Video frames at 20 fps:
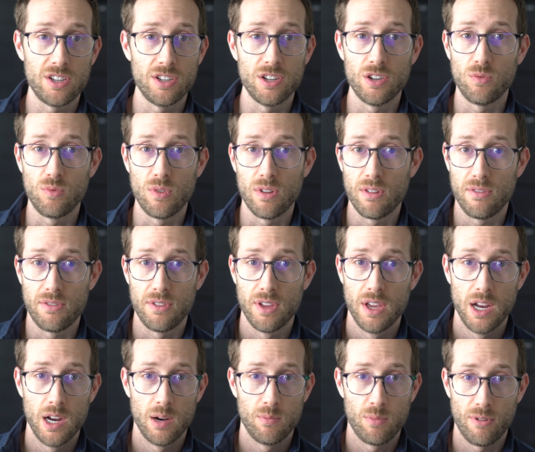to do with
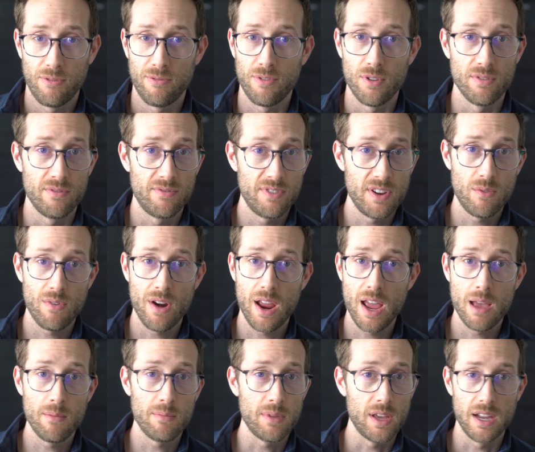preferred V
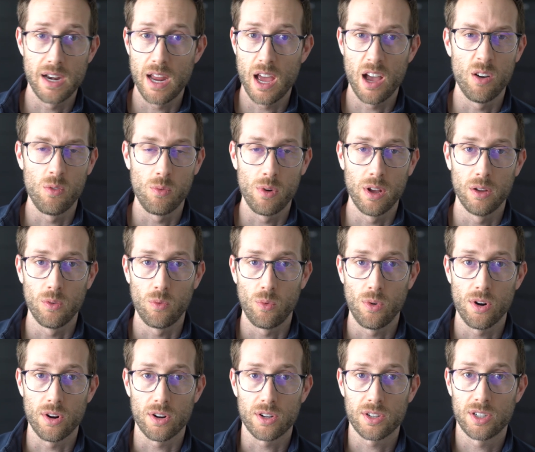RAM and how well it
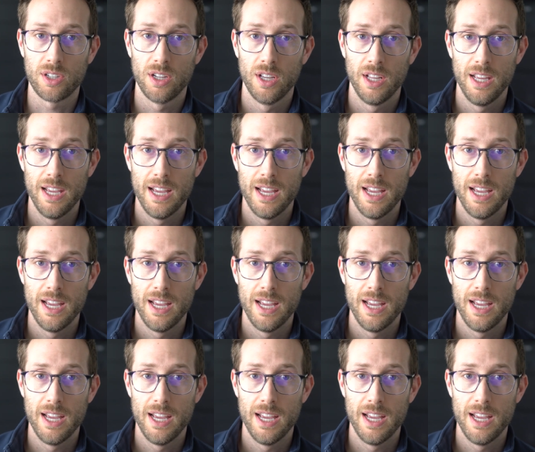worked.